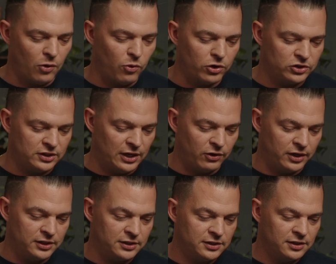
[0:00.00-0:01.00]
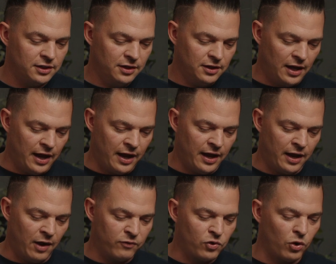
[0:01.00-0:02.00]
Wars series. Uh,
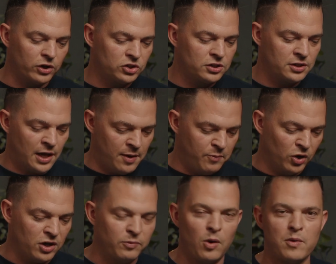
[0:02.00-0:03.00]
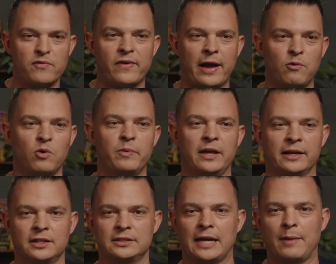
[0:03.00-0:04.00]
of course, Book of Boba Fett will be at
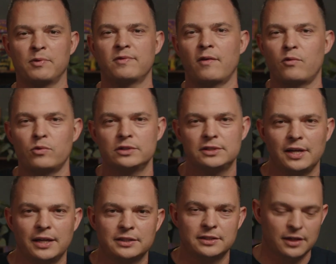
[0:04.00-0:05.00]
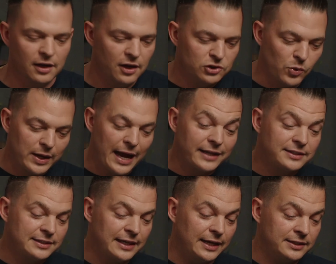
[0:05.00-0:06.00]
the top of everyone's list. So we got
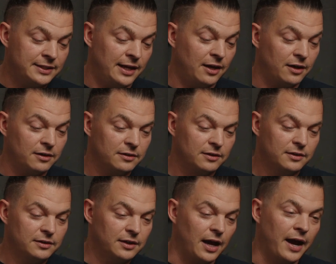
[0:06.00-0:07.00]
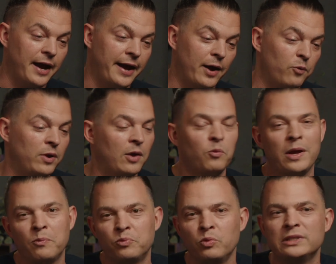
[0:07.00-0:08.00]
six here. Uh, we, we
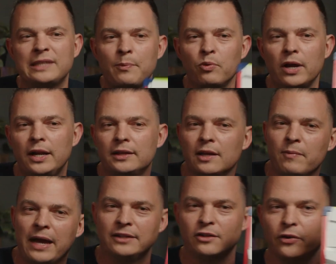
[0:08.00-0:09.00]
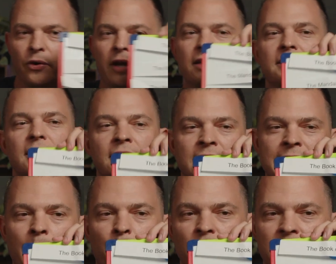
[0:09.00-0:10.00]
we separated the Mandalorians into separate